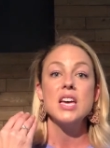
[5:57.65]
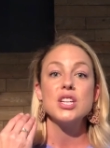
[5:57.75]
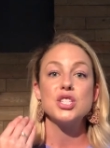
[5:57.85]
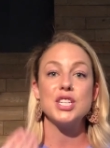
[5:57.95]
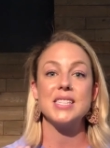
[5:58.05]

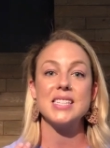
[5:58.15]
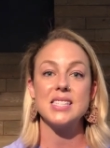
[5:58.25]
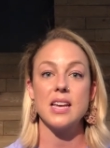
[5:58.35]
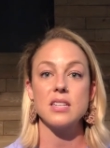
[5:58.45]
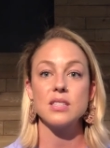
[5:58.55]
Jesus
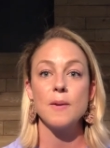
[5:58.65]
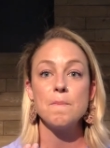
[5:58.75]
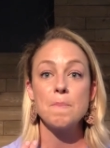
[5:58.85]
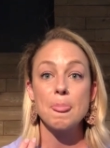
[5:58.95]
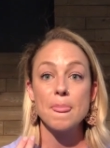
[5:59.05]
says,
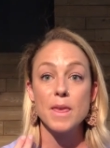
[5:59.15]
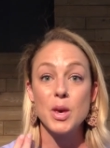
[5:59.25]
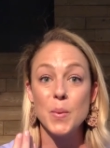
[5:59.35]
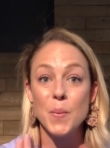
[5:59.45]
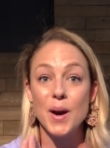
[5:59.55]

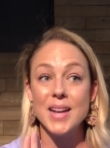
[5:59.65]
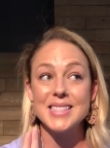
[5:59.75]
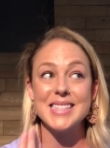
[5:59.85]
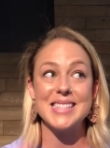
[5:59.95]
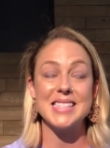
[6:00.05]
you want
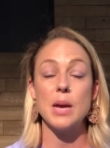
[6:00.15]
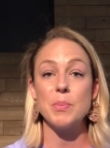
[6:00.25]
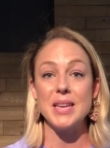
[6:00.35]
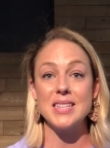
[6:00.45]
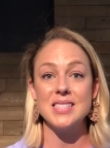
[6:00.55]
to step
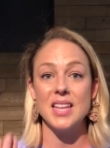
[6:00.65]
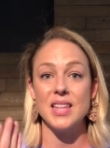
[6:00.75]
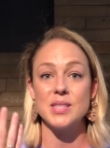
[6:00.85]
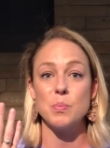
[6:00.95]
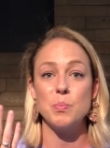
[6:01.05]
into
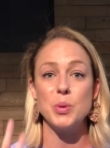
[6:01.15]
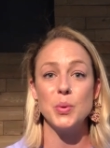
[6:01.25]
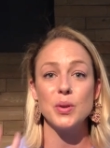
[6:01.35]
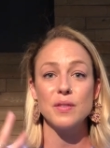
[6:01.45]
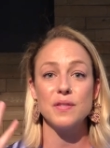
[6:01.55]
this
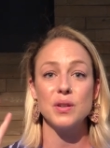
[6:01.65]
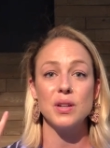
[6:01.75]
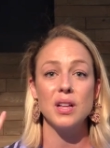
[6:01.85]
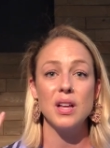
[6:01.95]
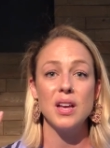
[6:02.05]
beautiful
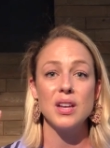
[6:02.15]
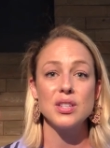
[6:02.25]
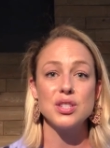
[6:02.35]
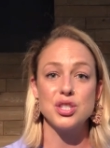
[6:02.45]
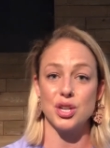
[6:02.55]

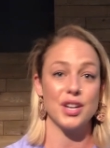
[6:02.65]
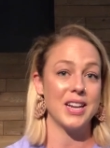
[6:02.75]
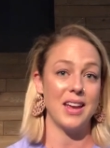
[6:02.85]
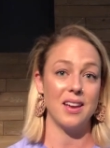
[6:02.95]
journey.